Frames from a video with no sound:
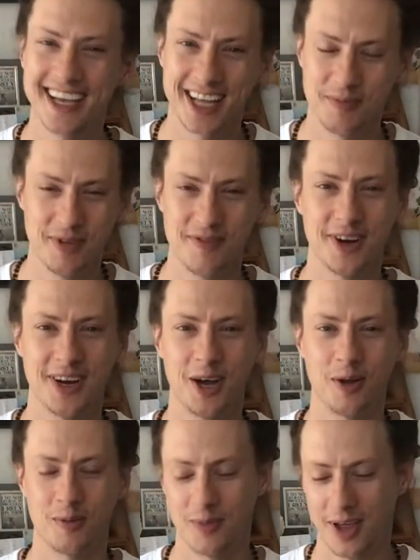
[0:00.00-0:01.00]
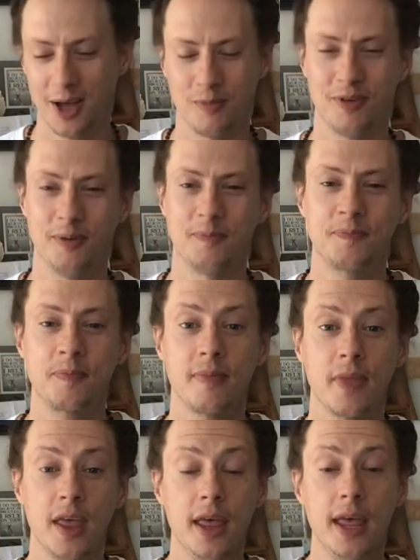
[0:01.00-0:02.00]
It can be very helpful.
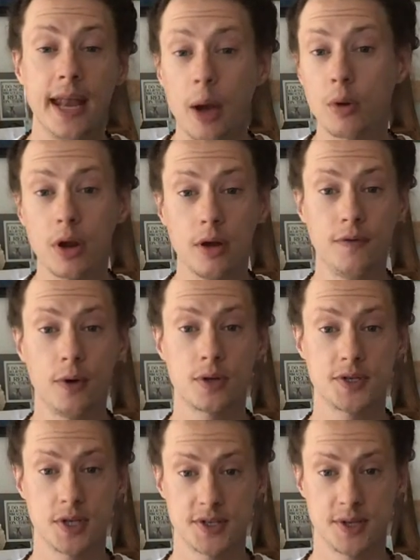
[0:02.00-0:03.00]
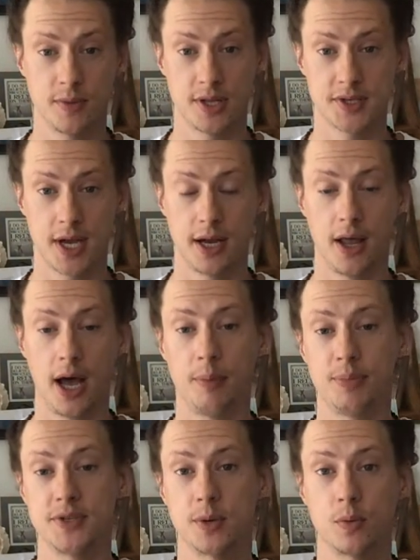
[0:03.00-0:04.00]
Now we're going to focus on something that's kind of the
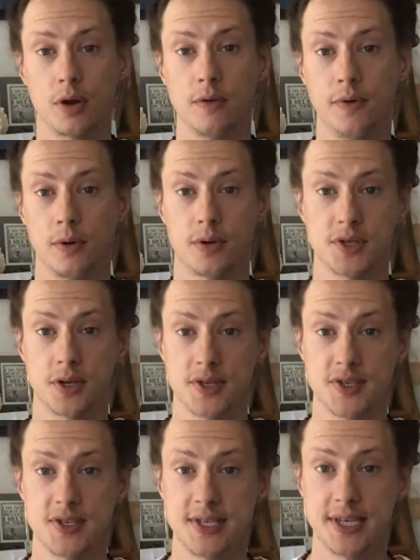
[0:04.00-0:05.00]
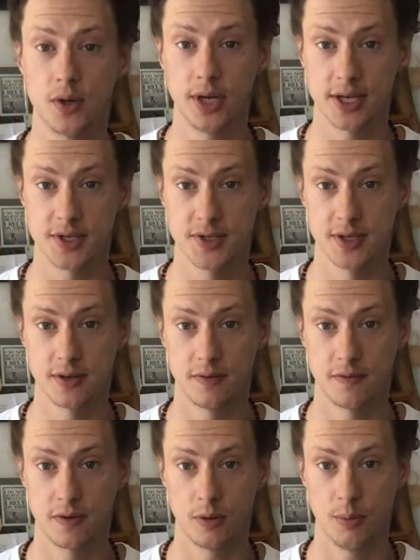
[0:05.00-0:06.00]
opposite. We're going to focus on stillness
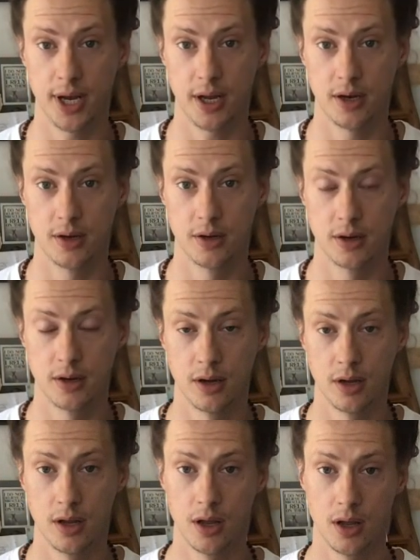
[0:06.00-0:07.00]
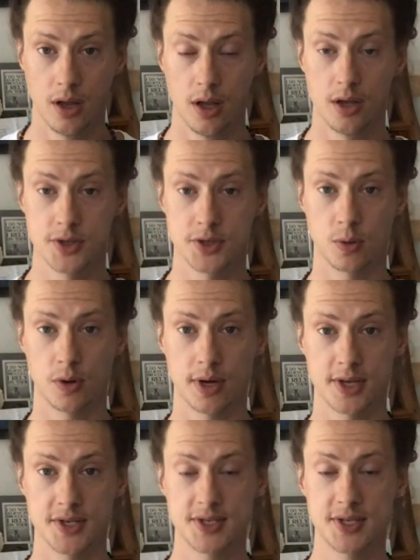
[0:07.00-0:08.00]
for a minute. So we're going
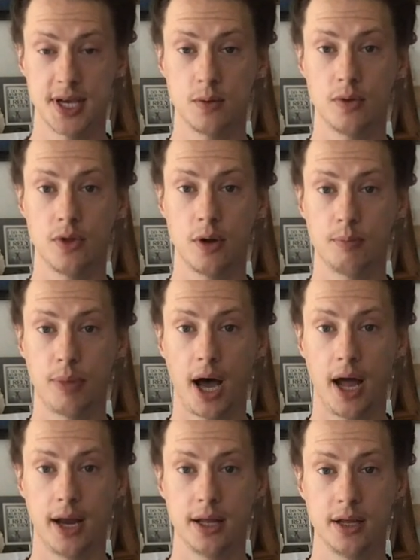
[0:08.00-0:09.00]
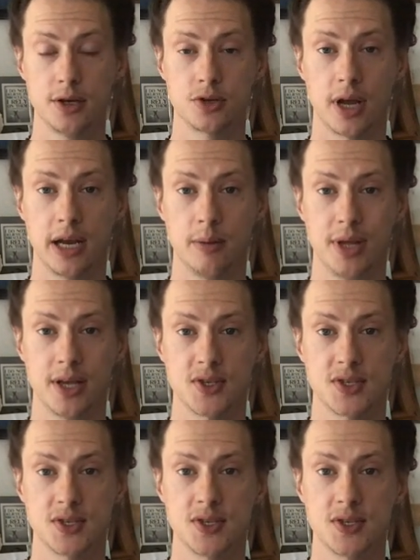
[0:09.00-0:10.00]
to sit with our body, trying to be
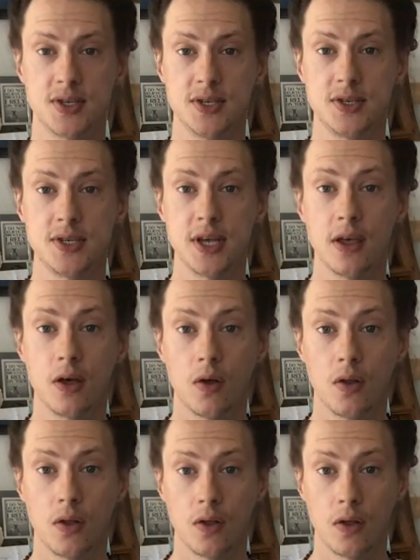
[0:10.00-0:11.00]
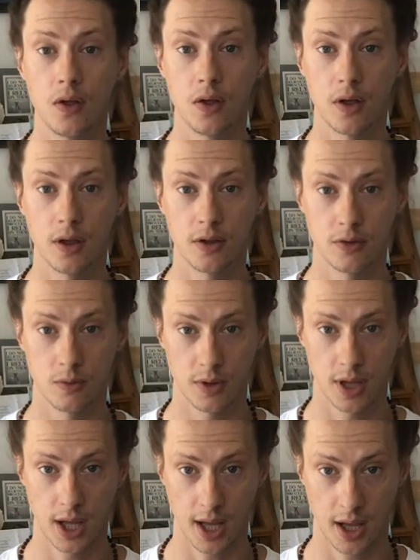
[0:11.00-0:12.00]
as still as
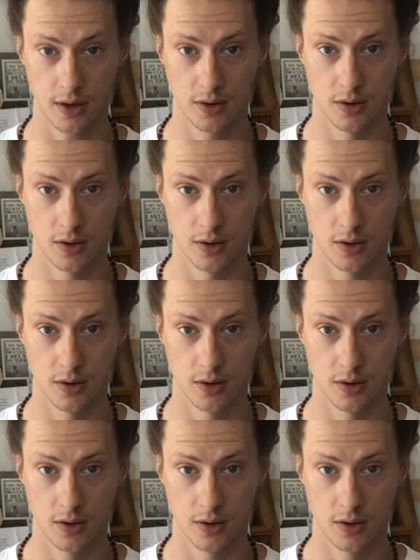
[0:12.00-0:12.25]
we can.